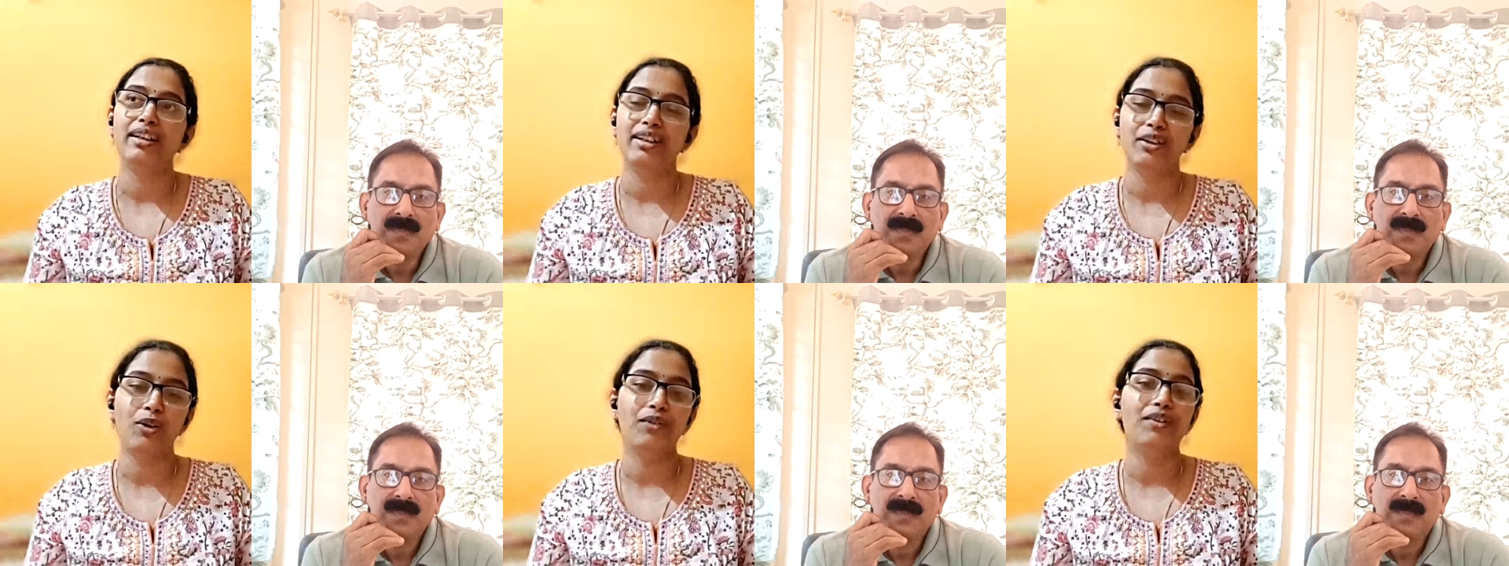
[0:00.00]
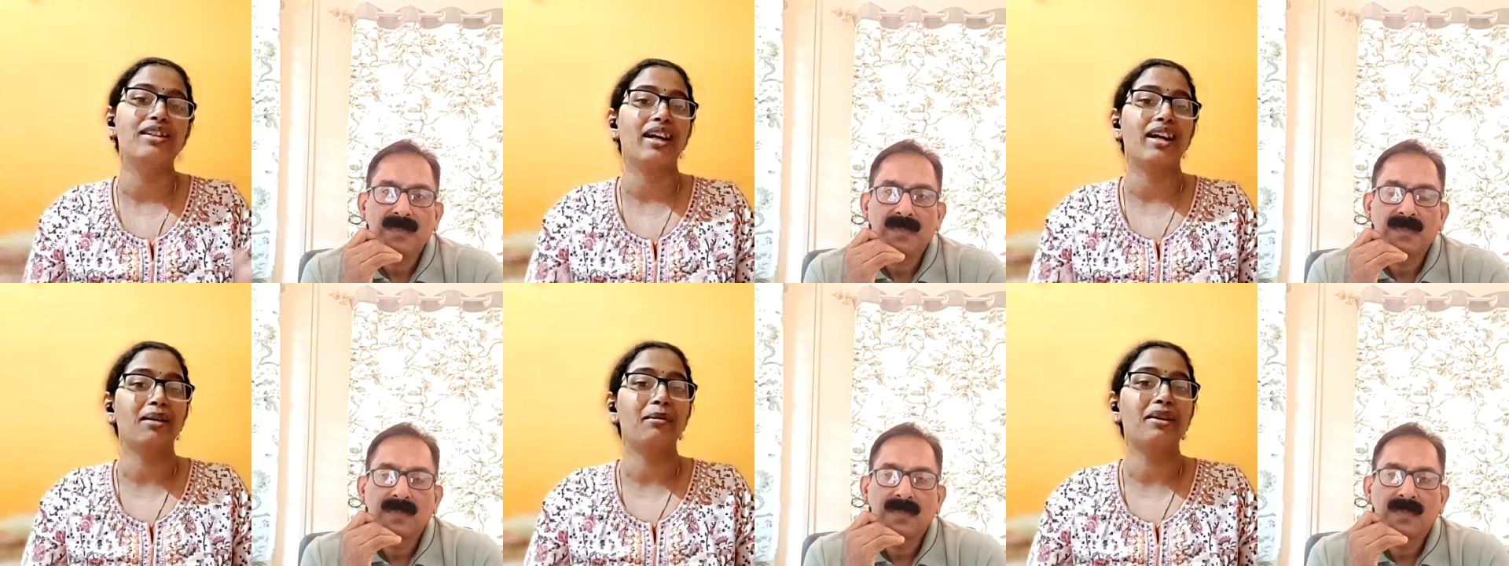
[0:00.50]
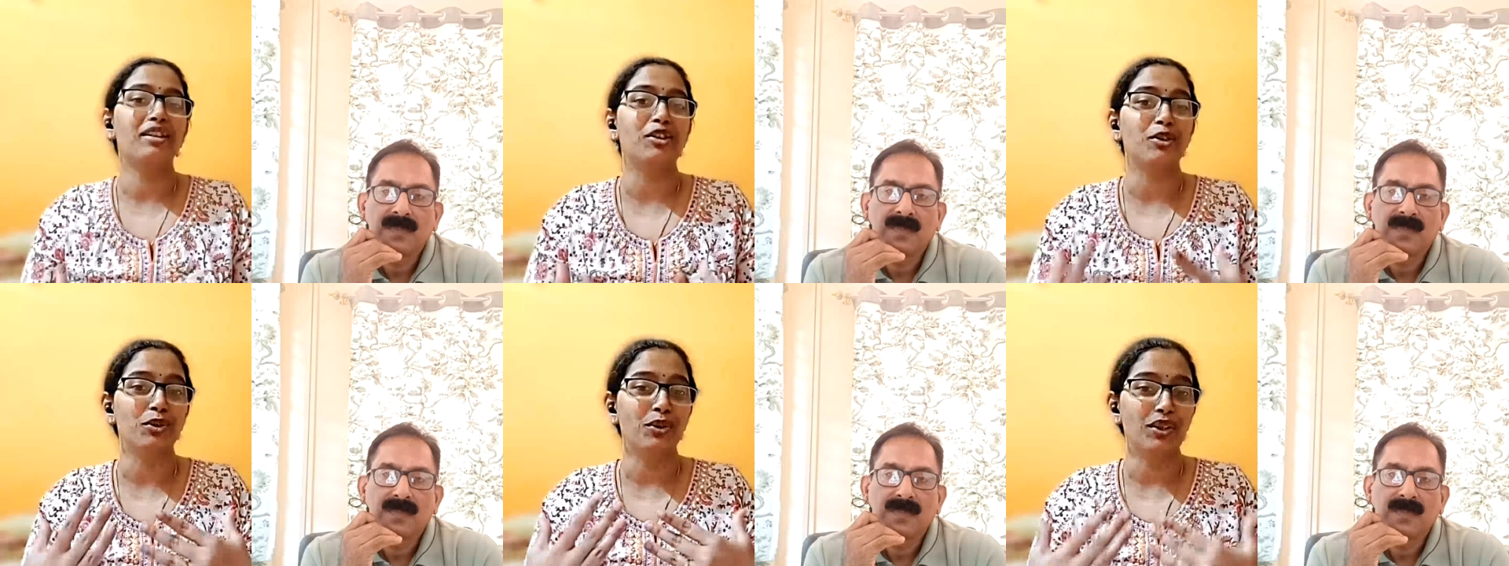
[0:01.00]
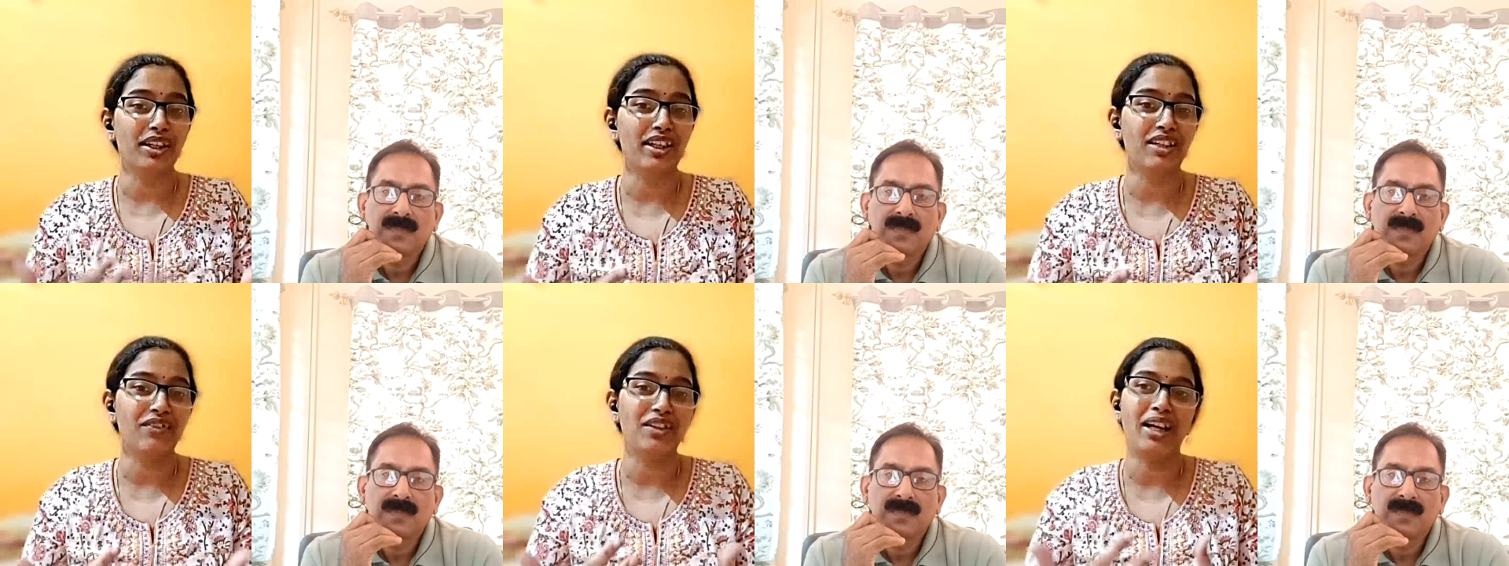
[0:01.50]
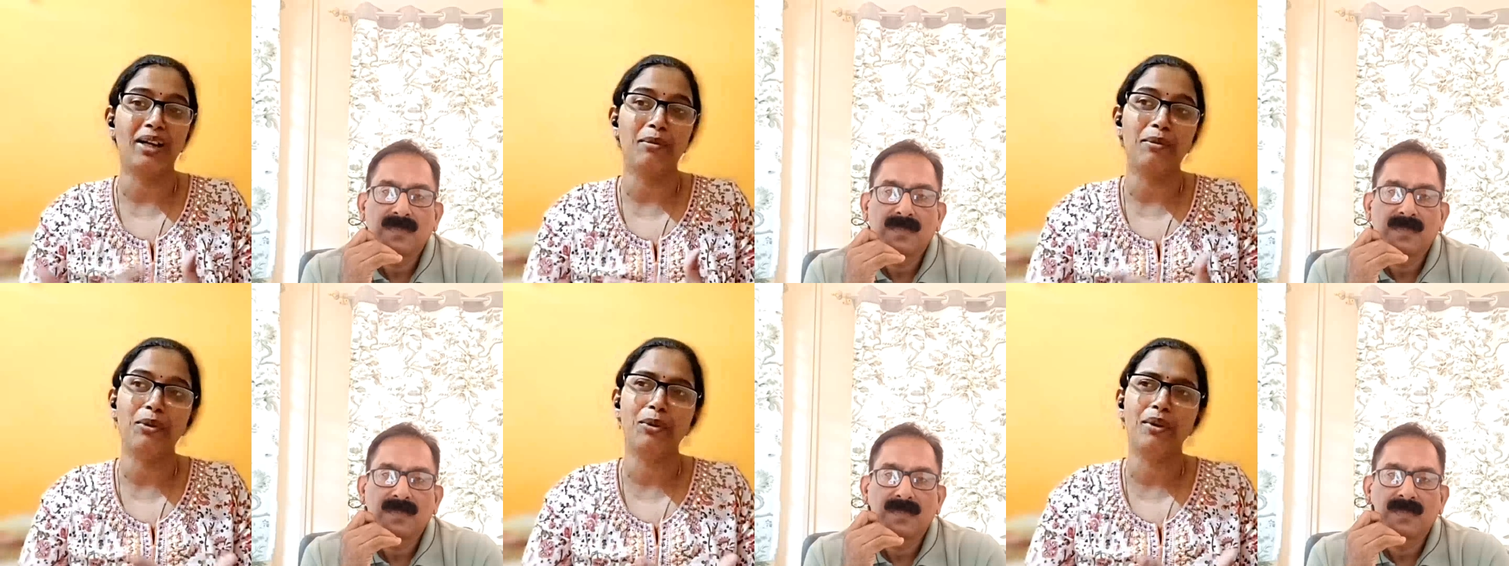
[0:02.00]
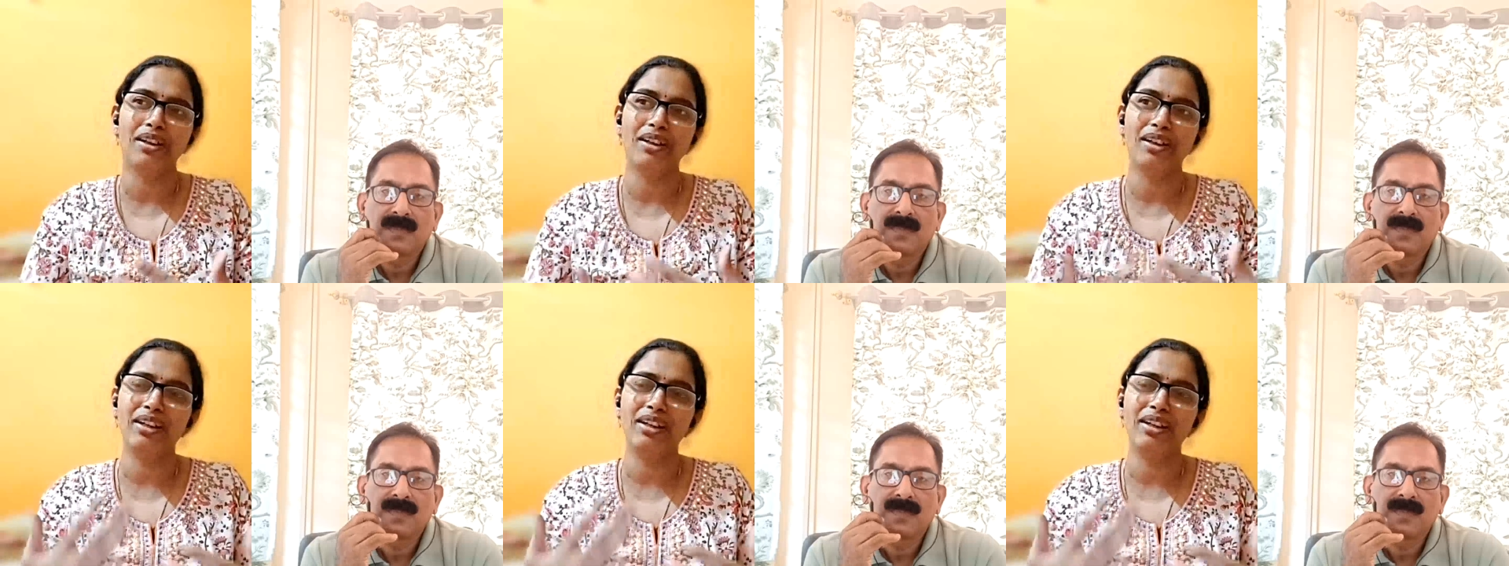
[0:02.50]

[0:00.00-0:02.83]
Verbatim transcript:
Speaker 1: and he always recommends, read, it will help you.